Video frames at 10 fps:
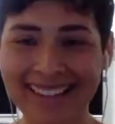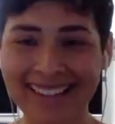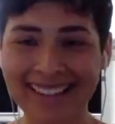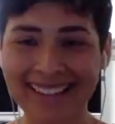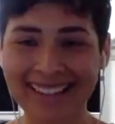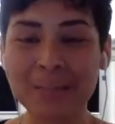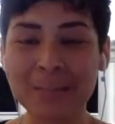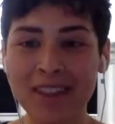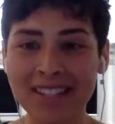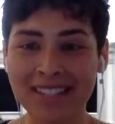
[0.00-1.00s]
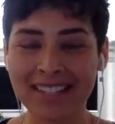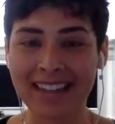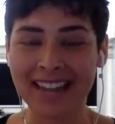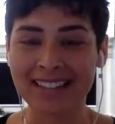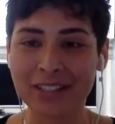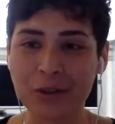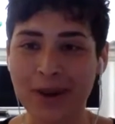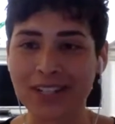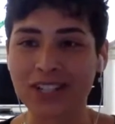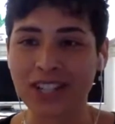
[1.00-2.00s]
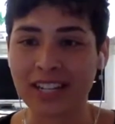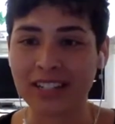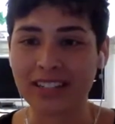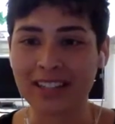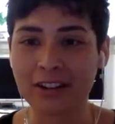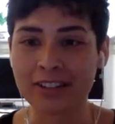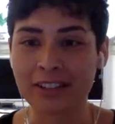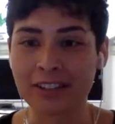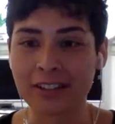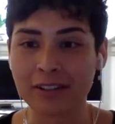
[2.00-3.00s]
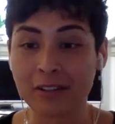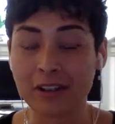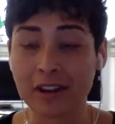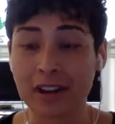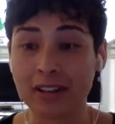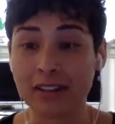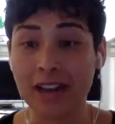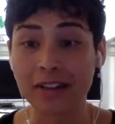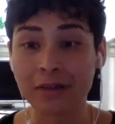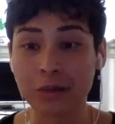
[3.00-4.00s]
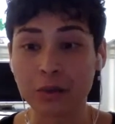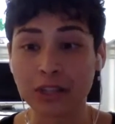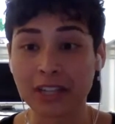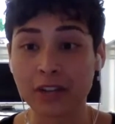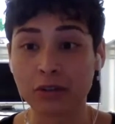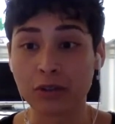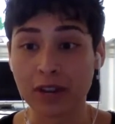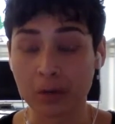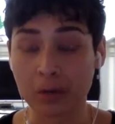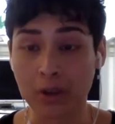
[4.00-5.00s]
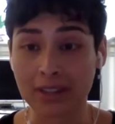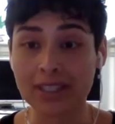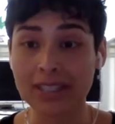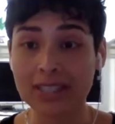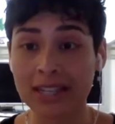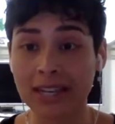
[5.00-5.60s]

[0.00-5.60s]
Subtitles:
Okay, let's move on to the next question. There's a lot of really great ones.